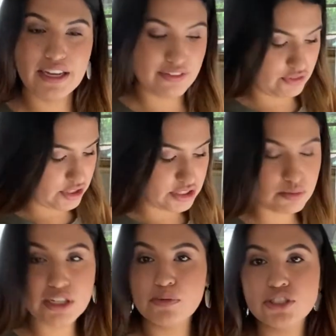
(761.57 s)
Like for this
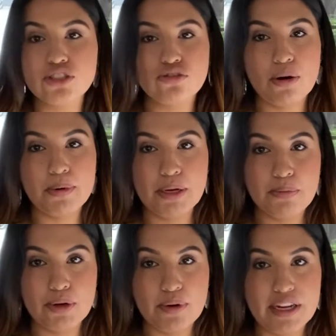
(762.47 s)
one it was a strawberry
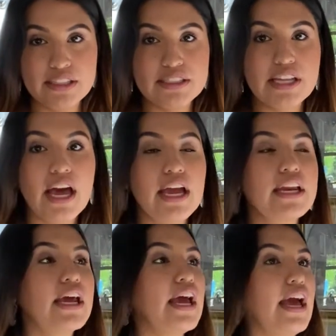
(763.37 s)
puree
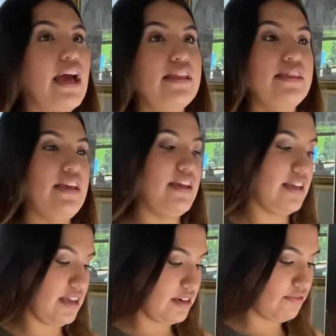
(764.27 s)
inside, and
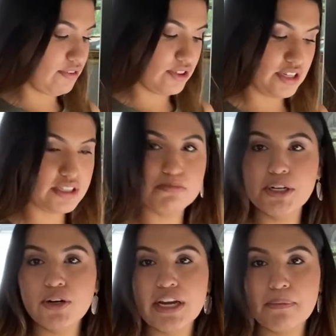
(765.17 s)
then for this
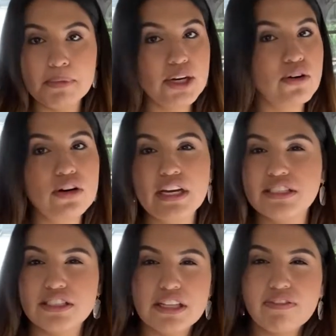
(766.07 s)
milk
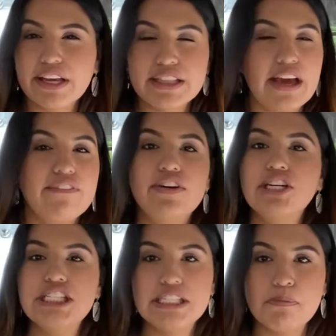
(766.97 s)
and stuff like that.
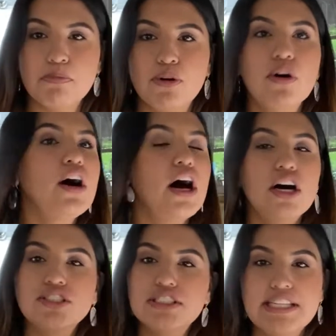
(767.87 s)
Very simple.
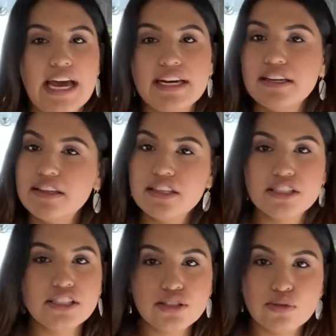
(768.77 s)
I'll just add it in the
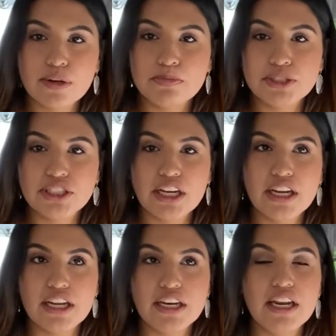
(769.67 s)

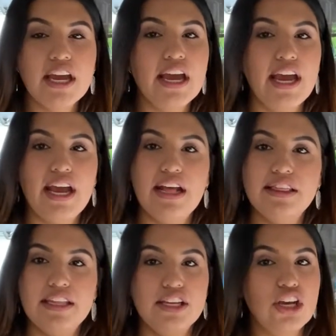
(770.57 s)
description
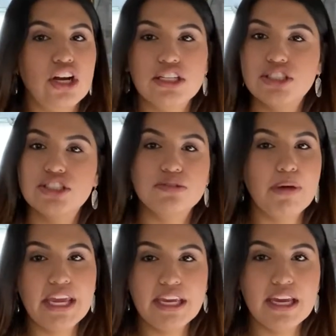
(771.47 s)
and then y'all can just
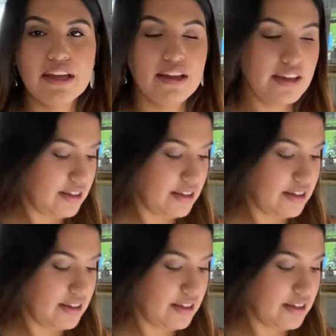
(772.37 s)
make it.